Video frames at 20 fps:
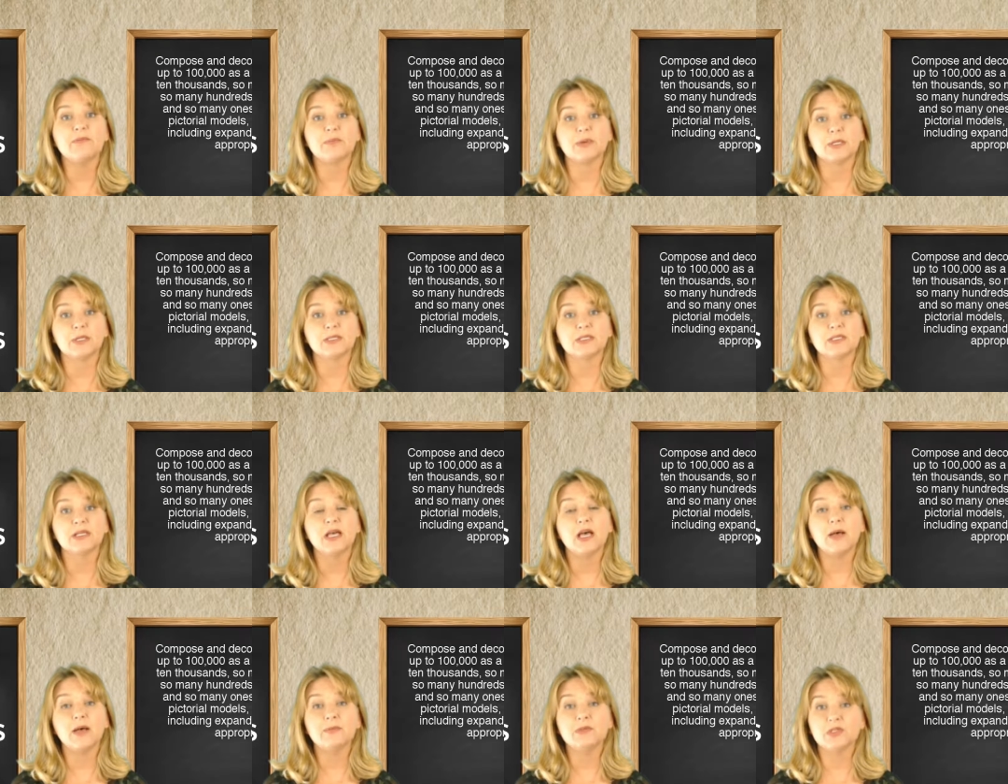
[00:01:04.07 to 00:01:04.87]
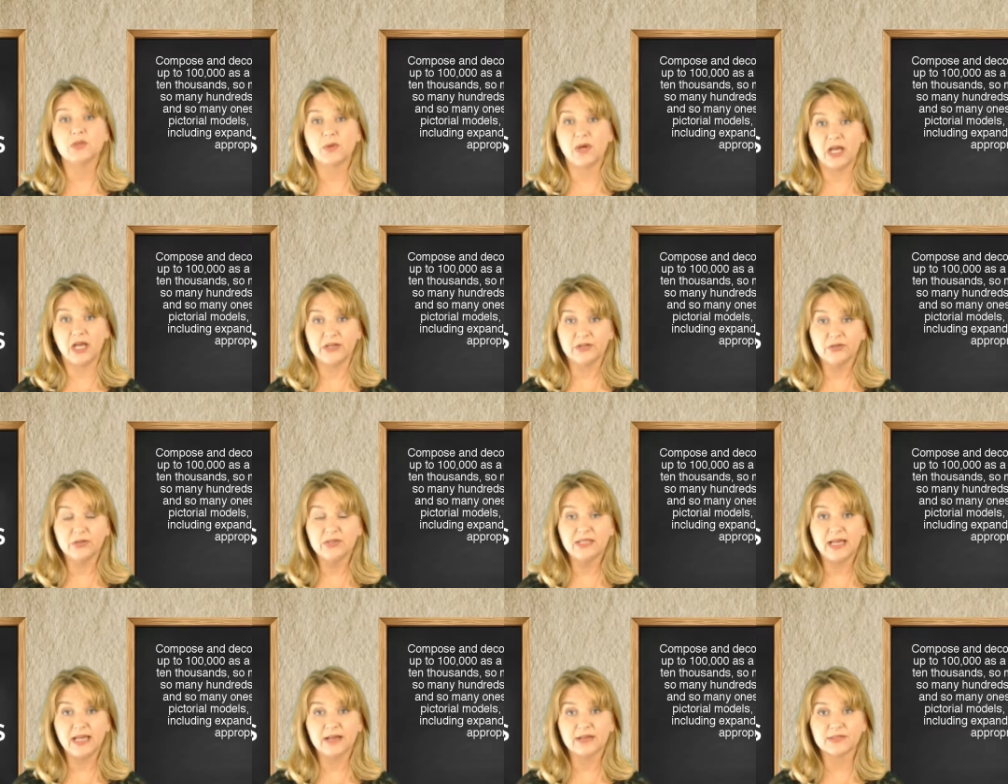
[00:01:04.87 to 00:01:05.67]
numbers up to
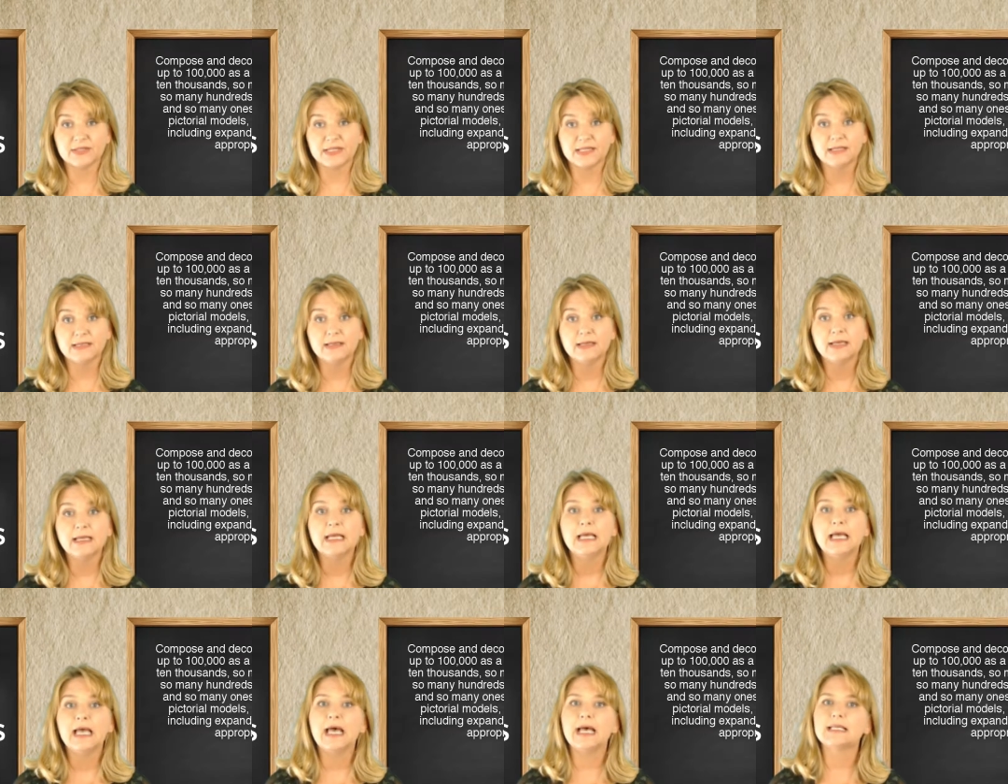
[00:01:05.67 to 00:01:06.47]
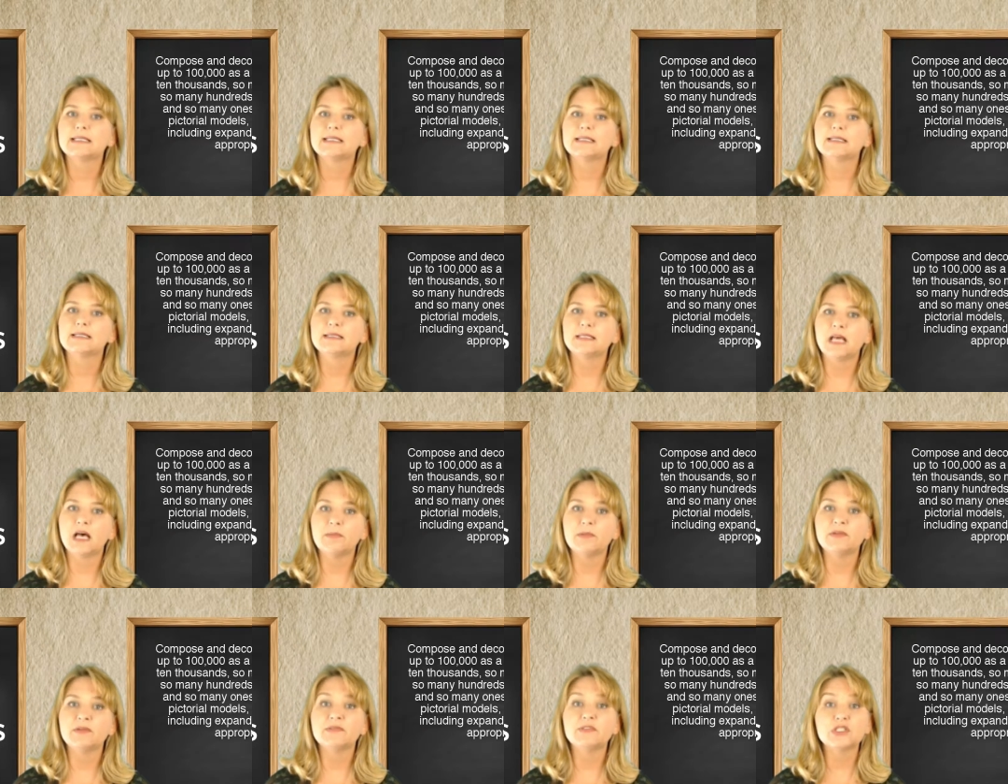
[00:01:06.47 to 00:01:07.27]
100,000 as a
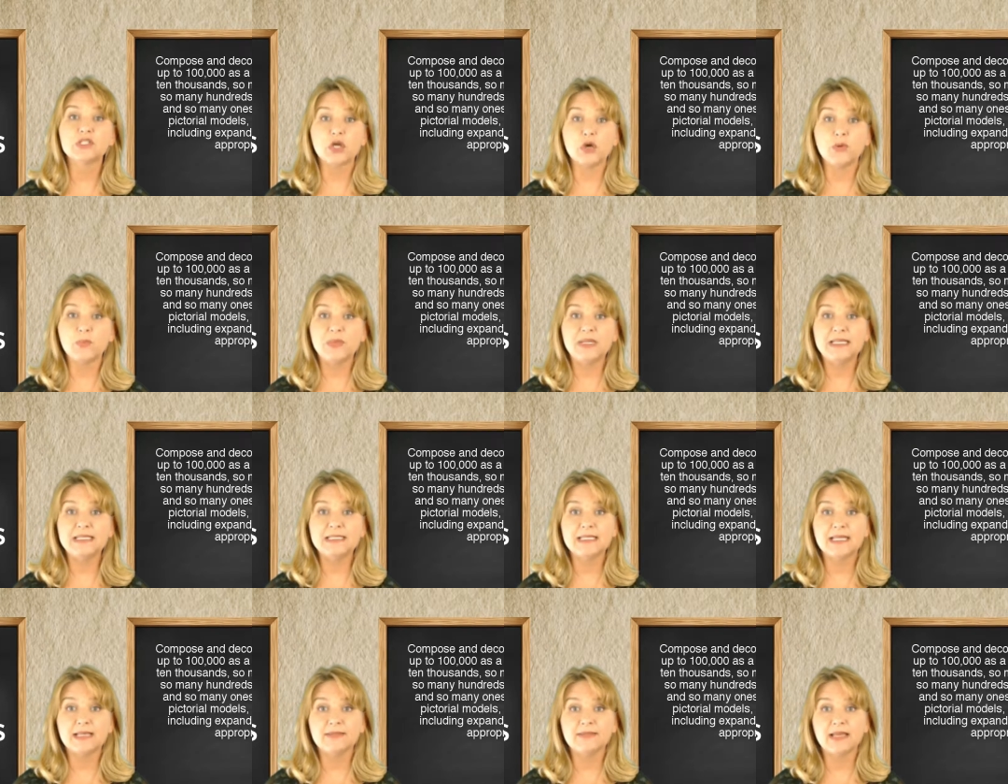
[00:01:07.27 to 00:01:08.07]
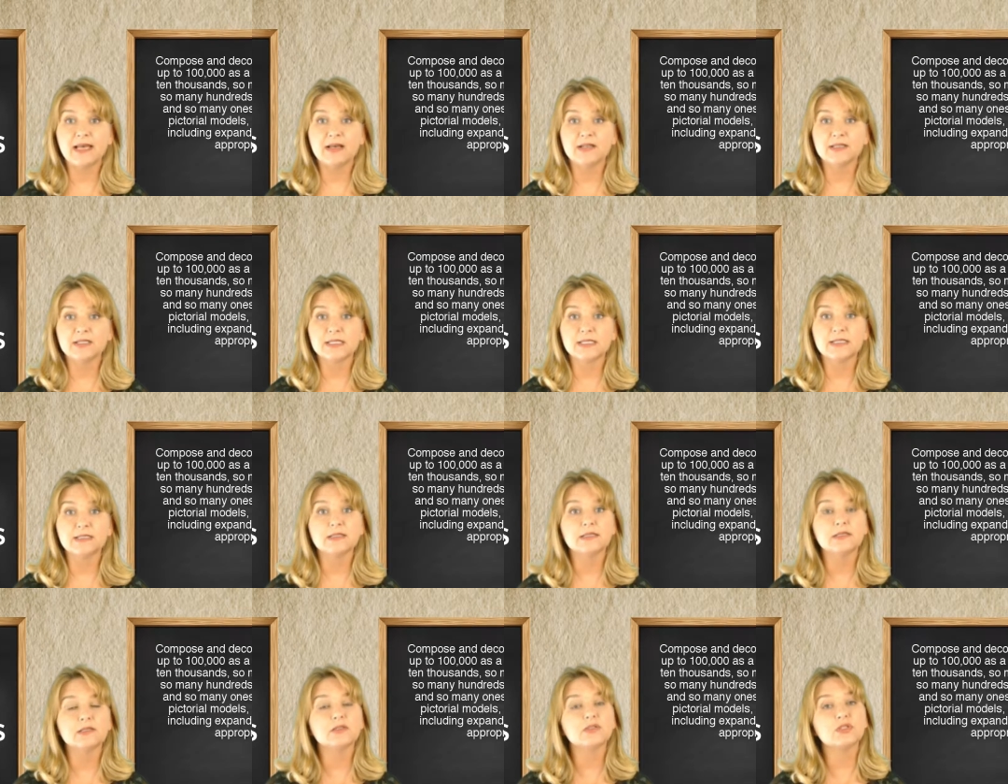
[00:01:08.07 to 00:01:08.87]
sum of so many
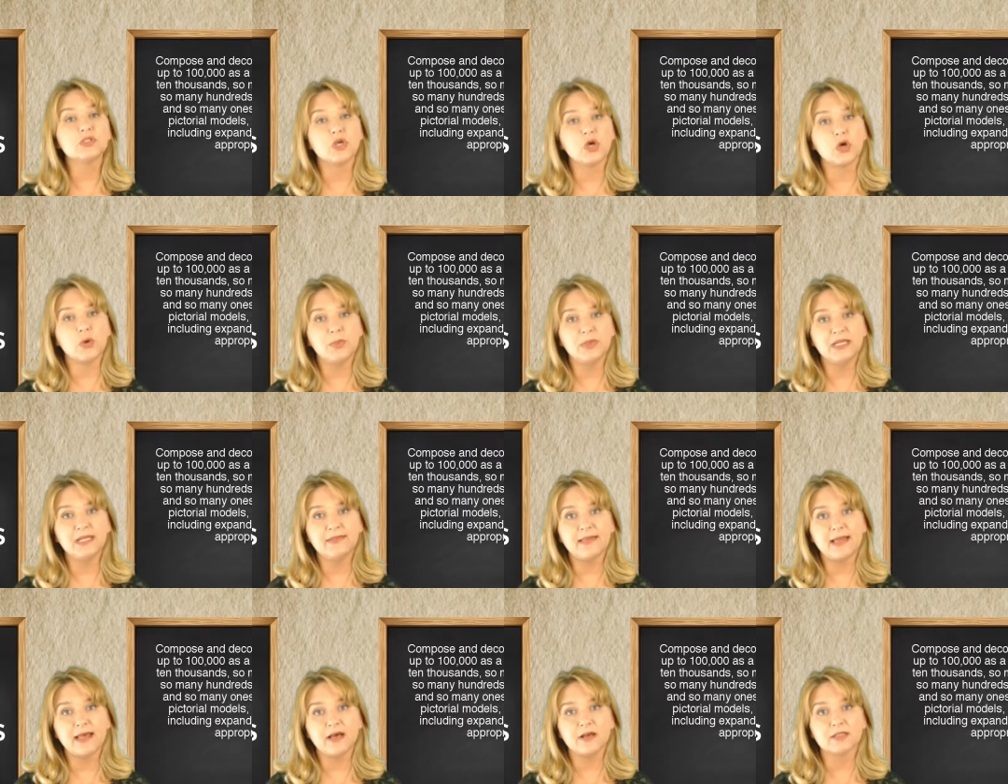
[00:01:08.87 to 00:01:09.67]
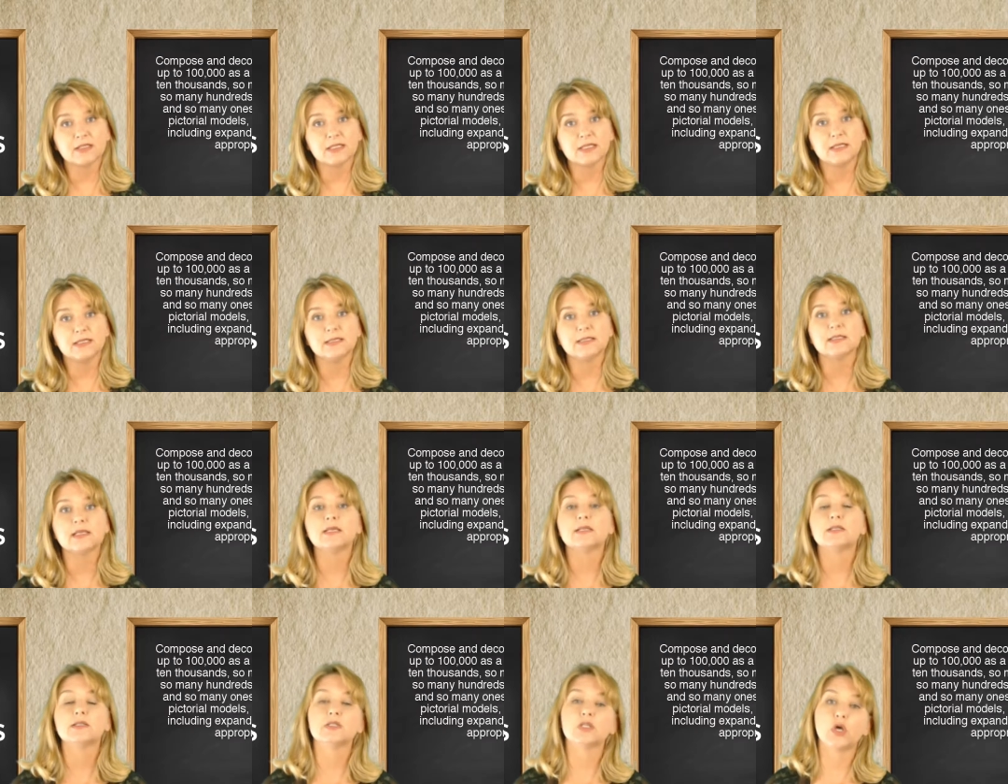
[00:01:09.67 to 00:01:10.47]
10,000s, so many thousands,
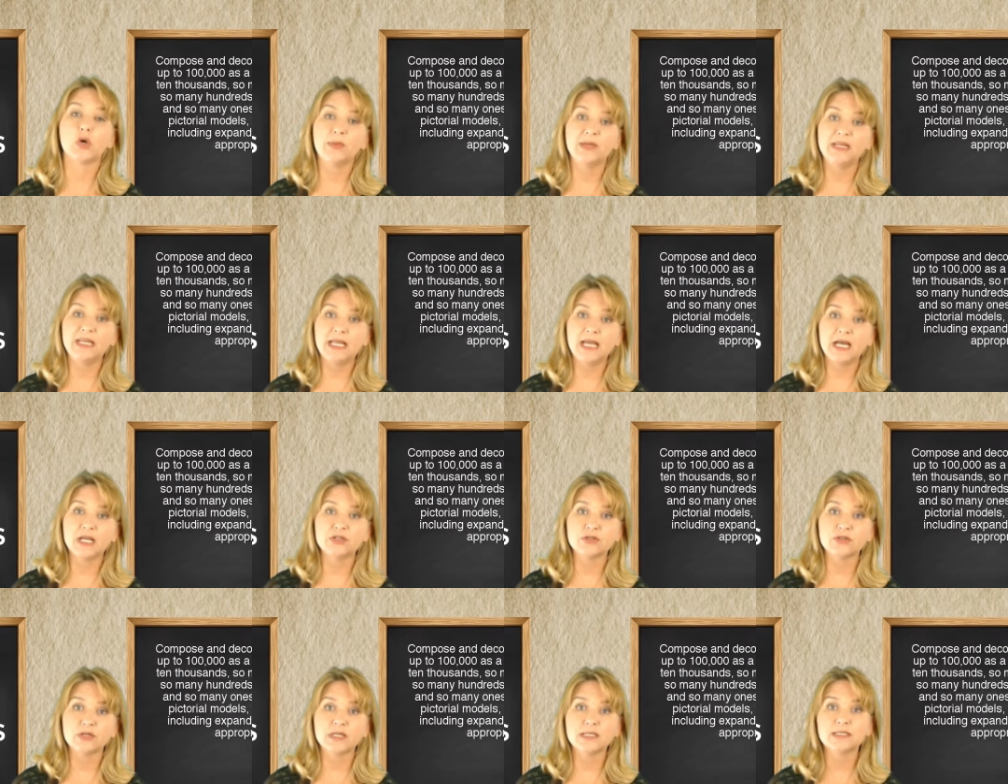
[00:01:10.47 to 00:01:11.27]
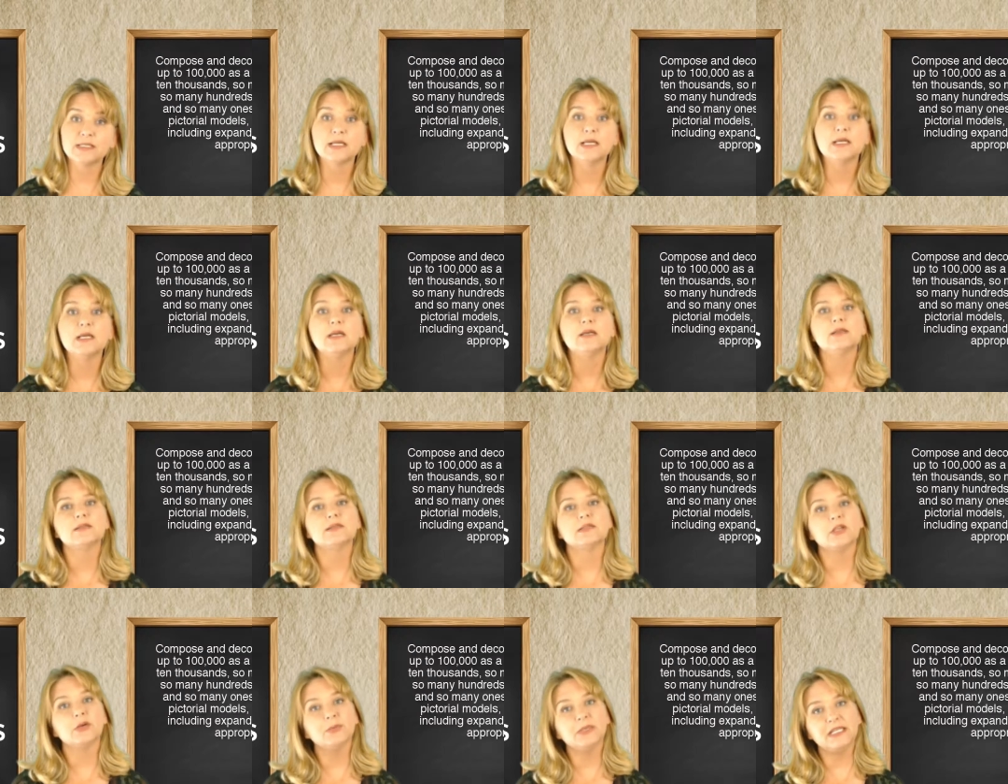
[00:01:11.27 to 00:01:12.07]
so many hundreds,
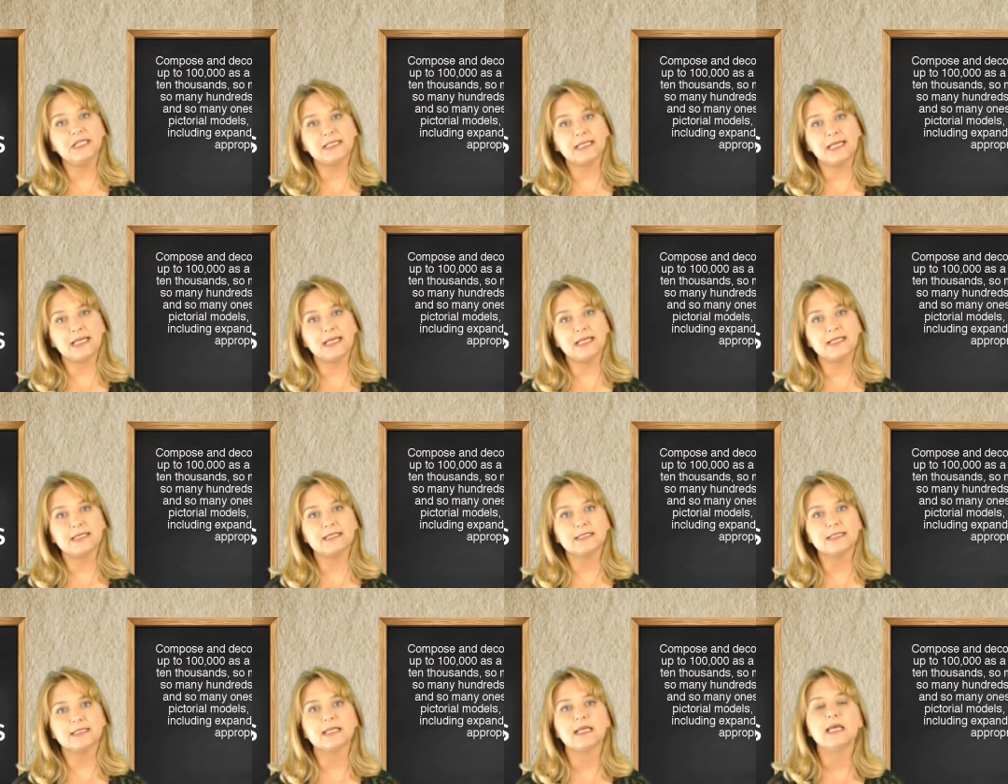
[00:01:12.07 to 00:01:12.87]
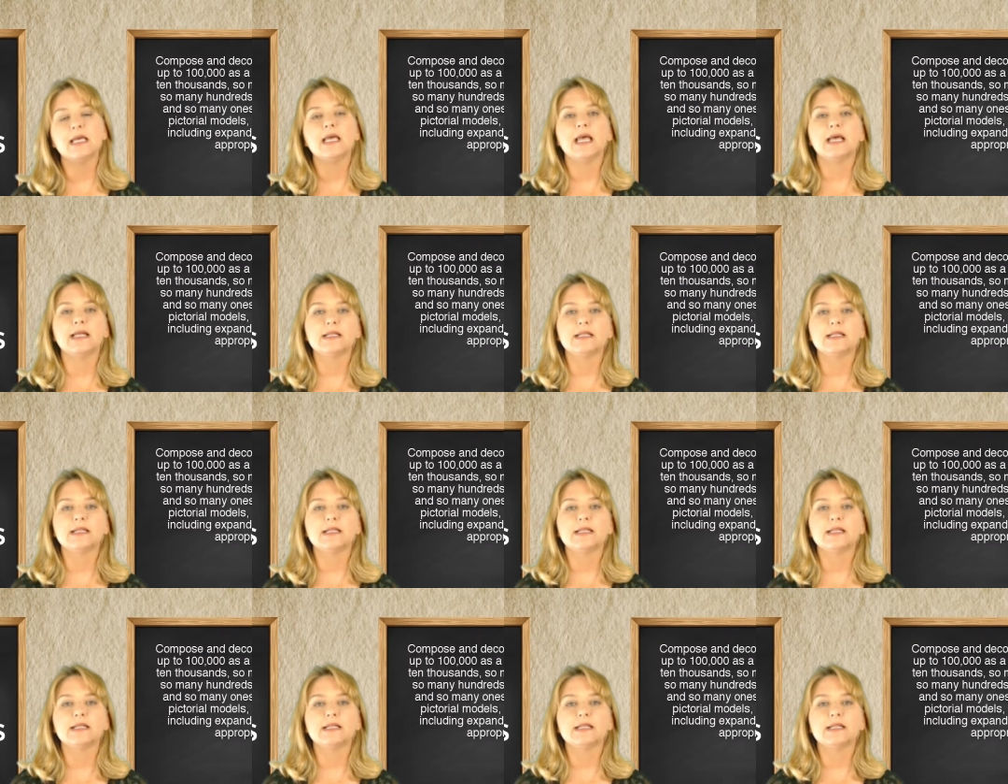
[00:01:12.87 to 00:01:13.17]
so many tens,